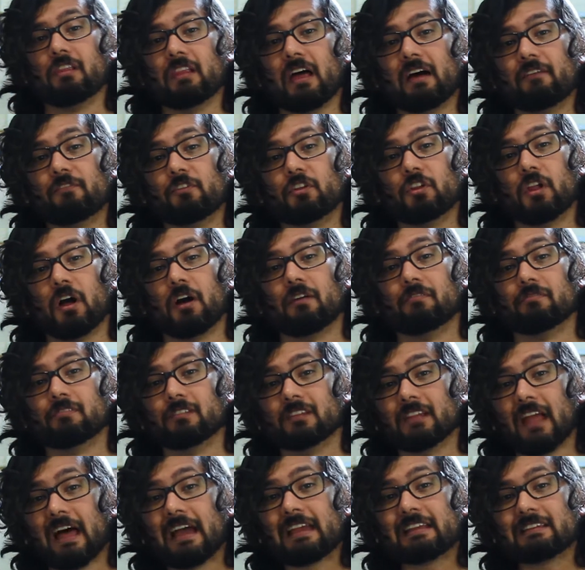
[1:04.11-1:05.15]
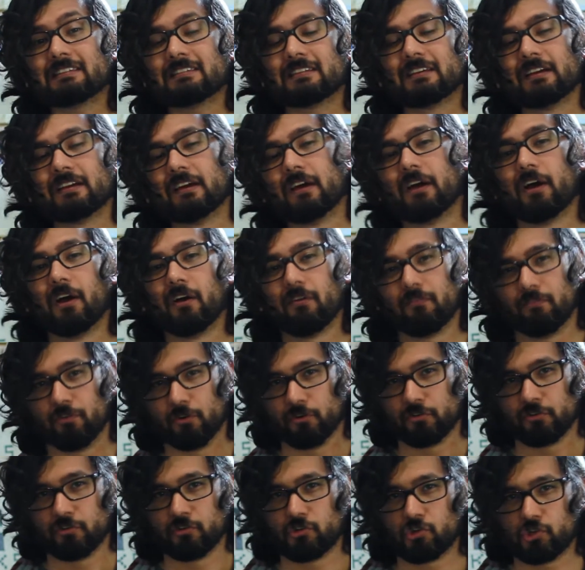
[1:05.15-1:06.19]
level of light
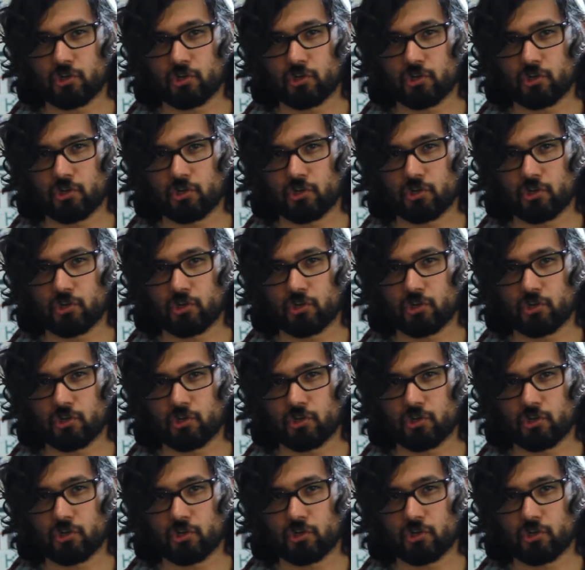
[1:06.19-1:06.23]
versus